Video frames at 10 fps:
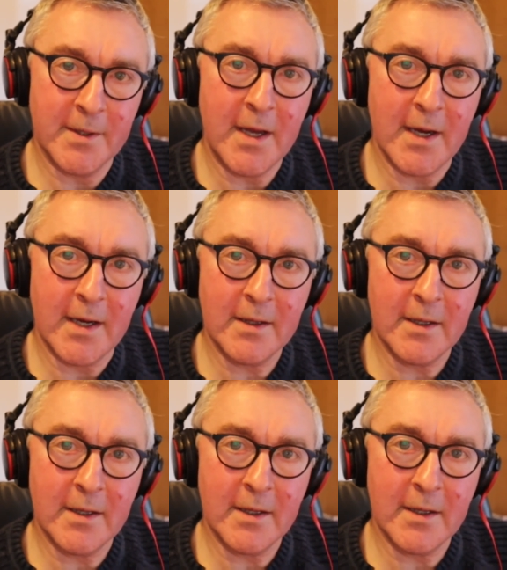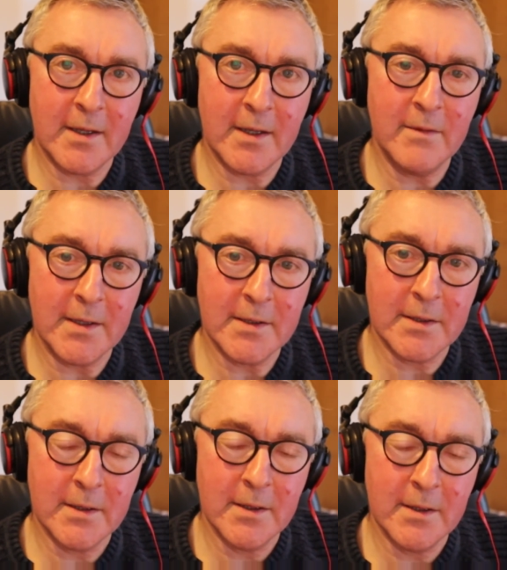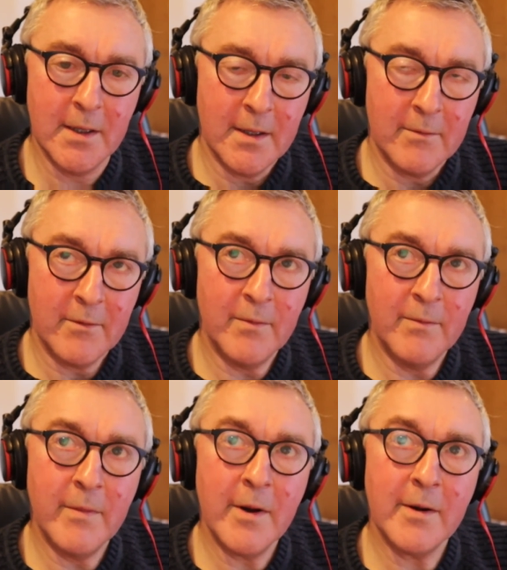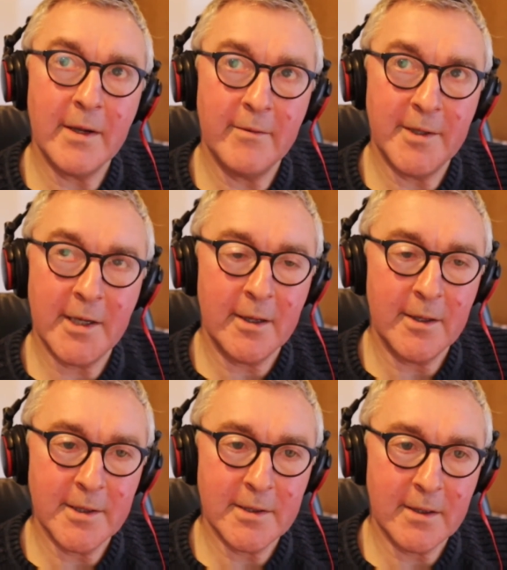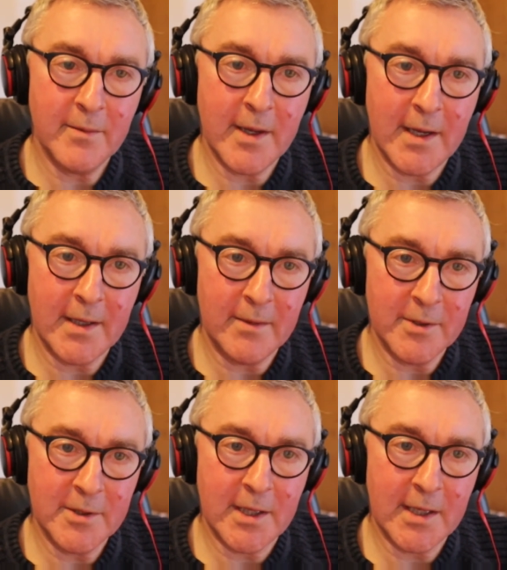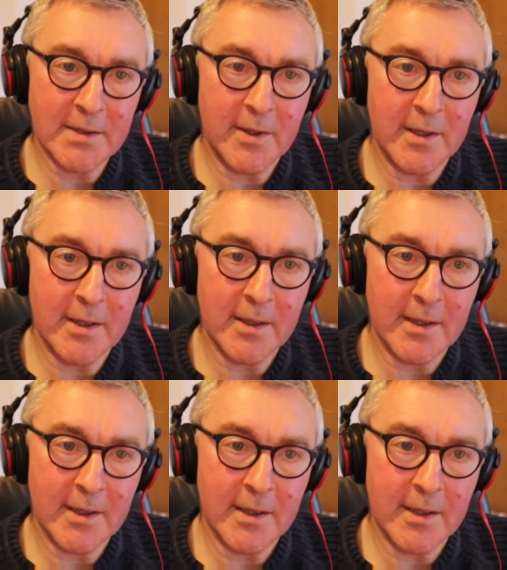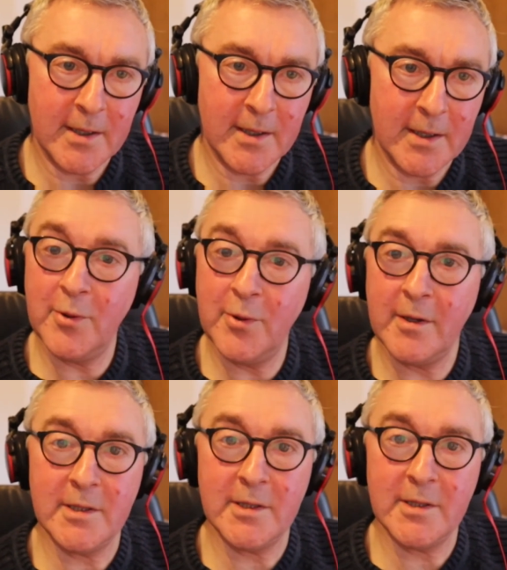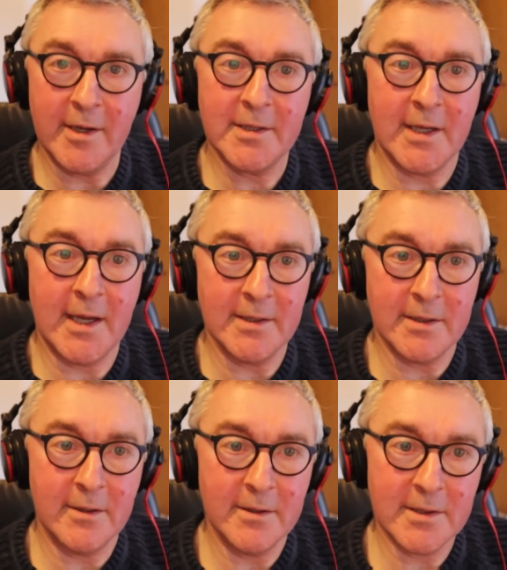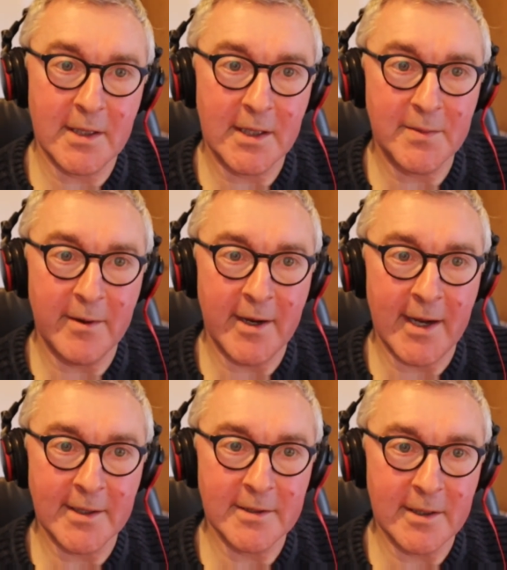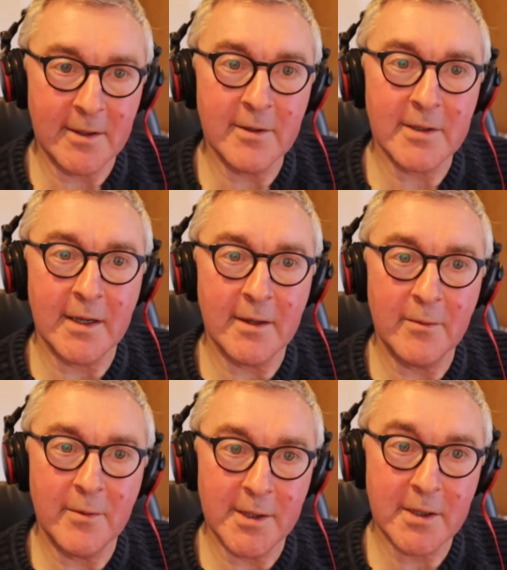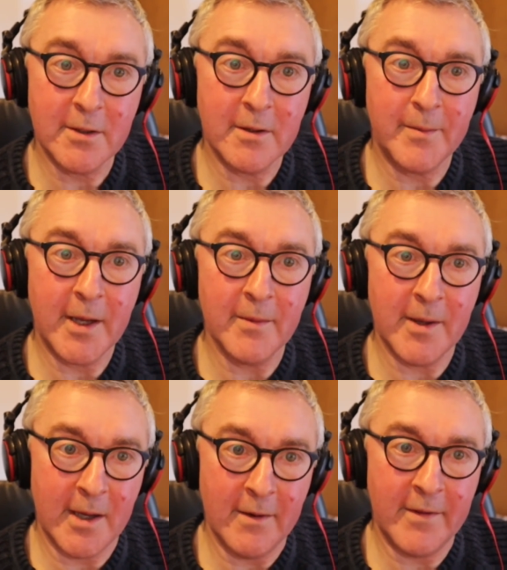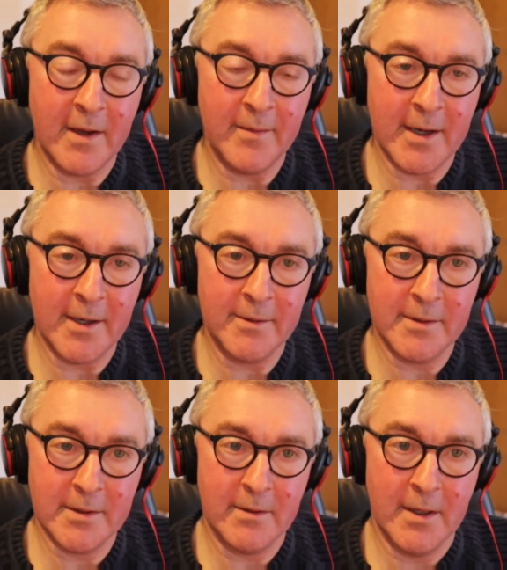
So yeah, I, I don't think it's remotely ridiculous to compare him with Shakespeare. And as I say, when you put those lyrics against those Shakespearean actors, it looks like the words could be coming out of their mouths.